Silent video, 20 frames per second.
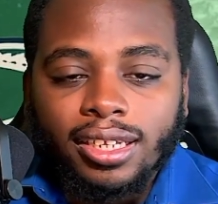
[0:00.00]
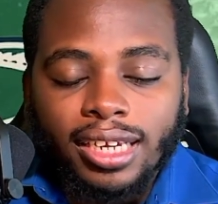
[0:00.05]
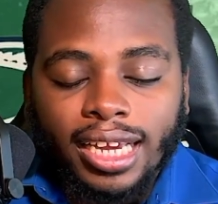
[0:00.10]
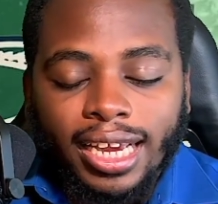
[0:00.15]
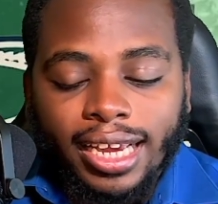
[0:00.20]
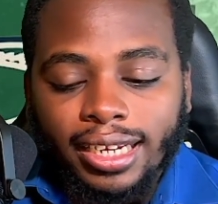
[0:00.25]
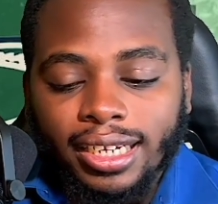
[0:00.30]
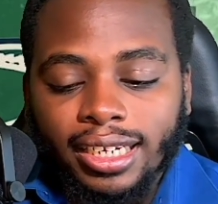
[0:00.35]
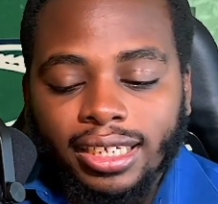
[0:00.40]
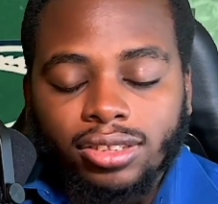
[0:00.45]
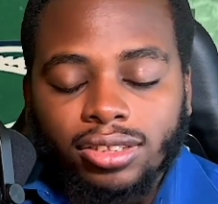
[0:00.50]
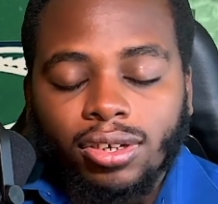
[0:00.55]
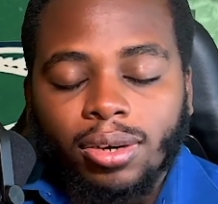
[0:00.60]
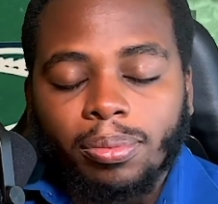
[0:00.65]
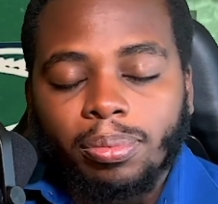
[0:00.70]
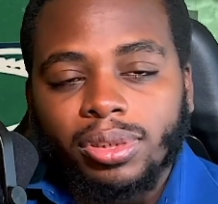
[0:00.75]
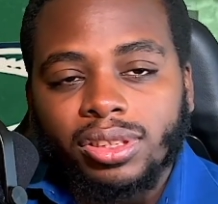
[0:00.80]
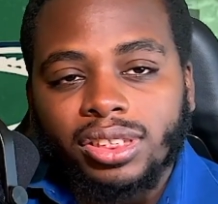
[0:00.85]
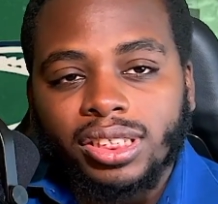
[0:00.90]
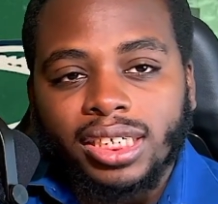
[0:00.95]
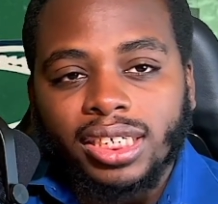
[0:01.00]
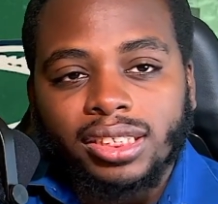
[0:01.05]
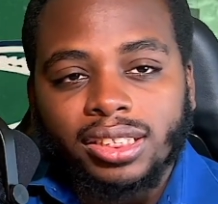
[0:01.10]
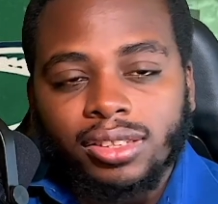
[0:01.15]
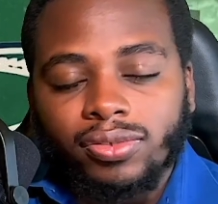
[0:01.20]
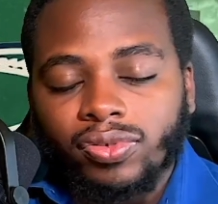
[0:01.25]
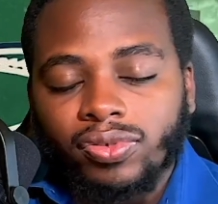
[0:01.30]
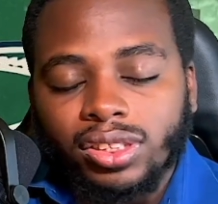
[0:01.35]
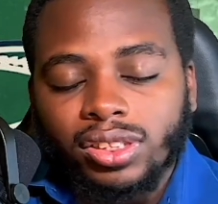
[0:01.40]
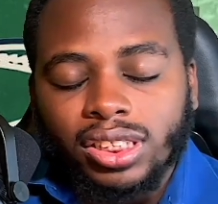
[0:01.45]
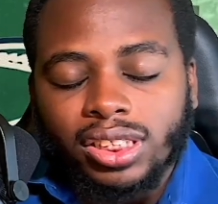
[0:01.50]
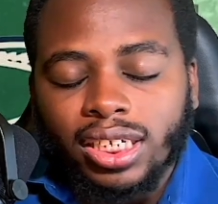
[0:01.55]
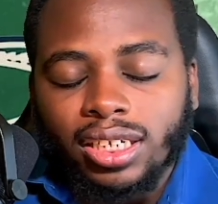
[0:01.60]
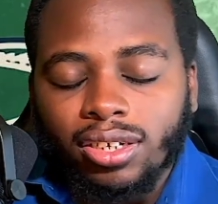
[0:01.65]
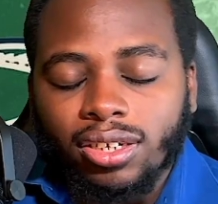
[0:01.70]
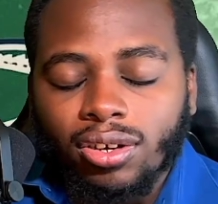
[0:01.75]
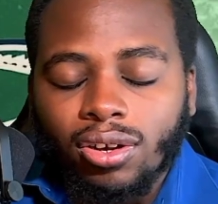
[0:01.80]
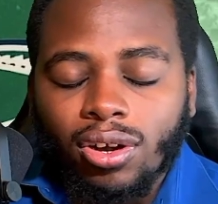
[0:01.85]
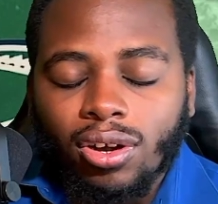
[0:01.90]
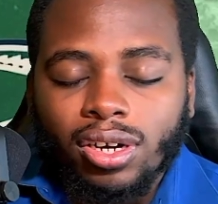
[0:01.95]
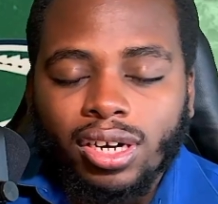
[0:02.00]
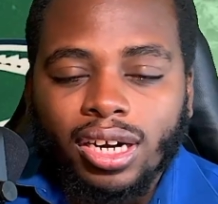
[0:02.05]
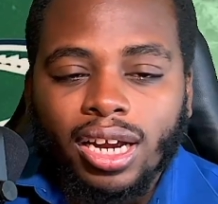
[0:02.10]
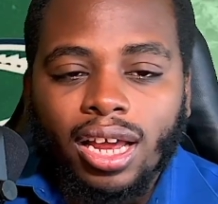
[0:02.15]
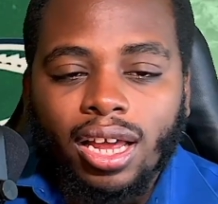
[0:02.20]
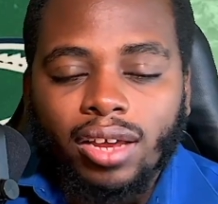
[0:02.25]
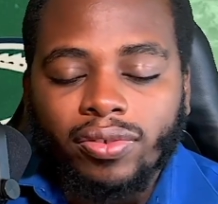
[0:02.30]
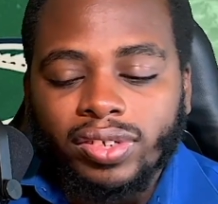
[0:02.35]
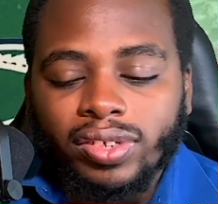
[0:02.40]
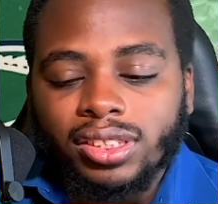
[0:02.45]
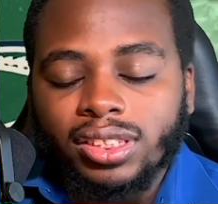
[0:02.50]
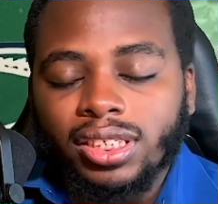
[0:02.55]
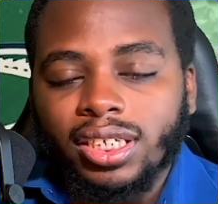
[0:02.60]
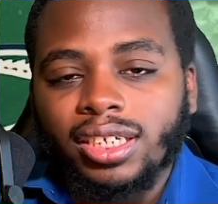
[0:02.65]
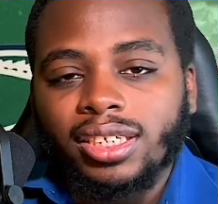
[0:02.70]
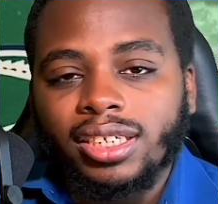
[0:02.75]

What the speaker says: And these are projections for Jalen Carter, obviously.